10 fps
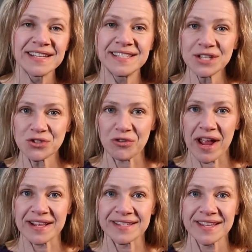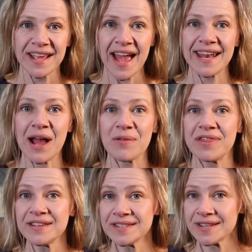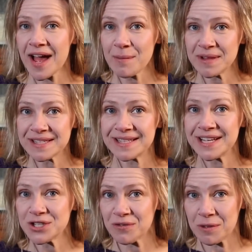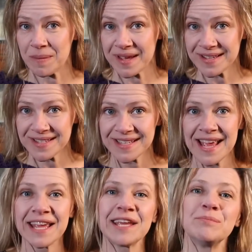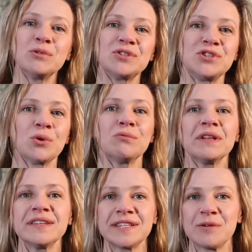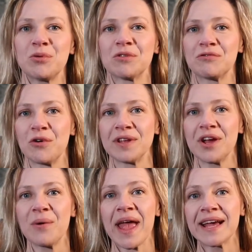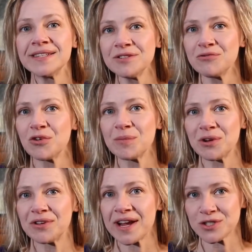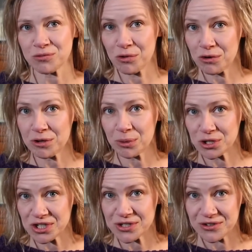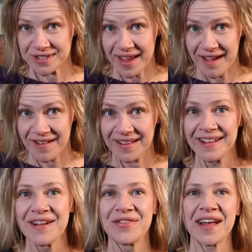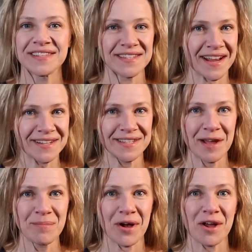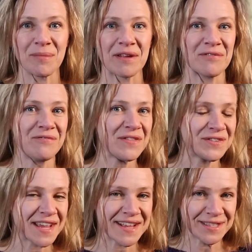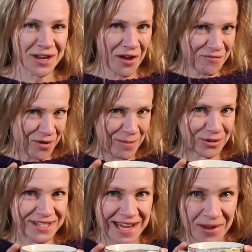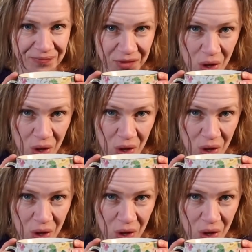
ditch rights, and how this timeless niche of the biz can boost your real estate portfolio and inform your next rural purchase or sale. That's next up on my fifth taste of Proper-Tea.